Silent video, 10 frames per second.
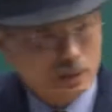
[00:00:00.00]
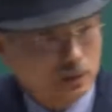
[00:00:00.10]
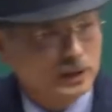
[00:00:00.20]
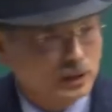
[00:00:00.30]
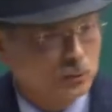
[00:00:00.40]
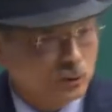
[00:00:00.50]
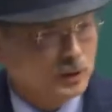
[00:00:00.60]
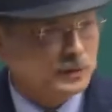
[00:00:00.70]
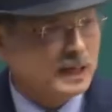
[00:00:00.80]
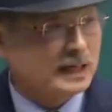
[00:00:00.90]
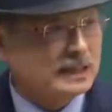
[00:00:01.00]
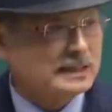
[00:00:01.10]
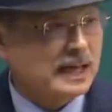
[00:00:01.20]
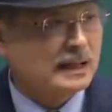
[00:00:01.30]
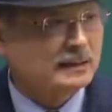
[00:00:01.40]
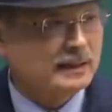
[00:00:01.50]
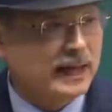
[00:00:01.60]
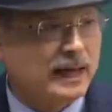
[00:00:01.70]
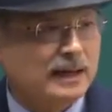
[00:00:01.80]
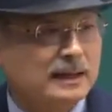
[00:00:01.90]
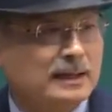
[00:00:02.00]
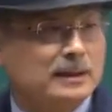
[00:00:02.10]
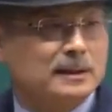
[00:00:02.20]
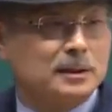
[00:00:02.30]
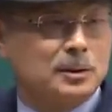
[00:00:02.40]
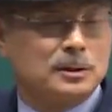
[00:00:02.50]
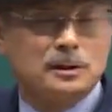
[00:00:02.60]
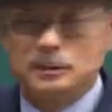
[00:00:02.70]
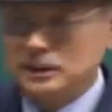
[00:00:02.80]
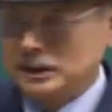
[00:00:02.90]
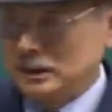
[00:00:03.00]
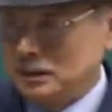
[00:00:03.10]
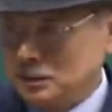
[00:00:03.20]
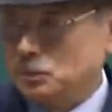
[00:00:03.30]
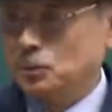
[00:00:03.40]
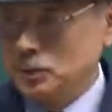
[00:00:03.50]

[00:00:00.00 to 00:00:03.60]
The current life expectancy is 90. But my generation is